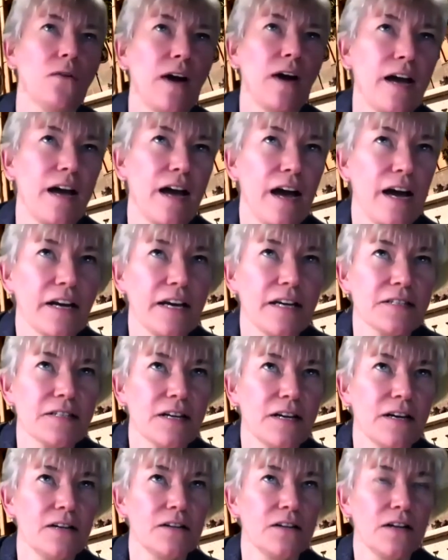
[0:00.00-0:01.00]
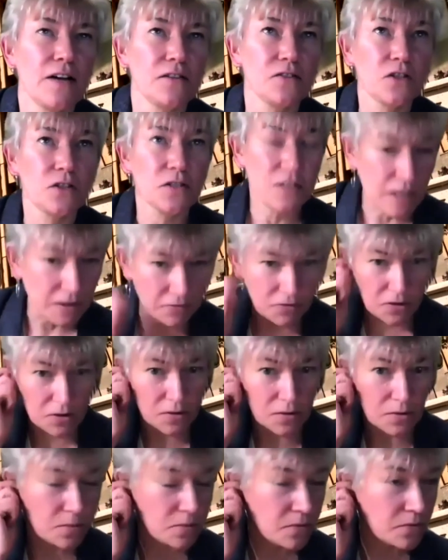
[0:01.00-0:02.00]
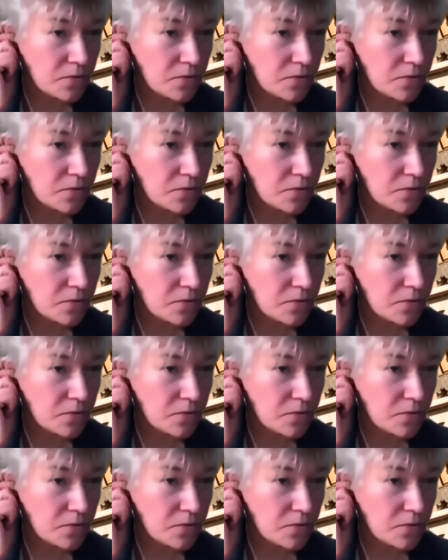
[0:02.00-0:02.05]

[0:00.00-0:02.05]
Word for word: I, I guess I'll, I'll just say for,